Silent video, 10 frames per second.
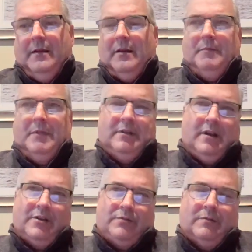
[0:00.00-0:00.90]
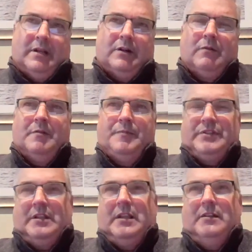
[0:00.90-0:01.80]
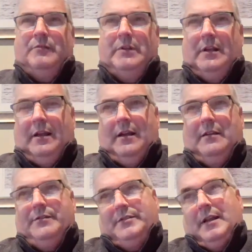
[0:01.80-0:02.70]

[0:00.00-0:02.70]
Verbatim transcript: I mean, gosh, when I grew up as a kid, we, I,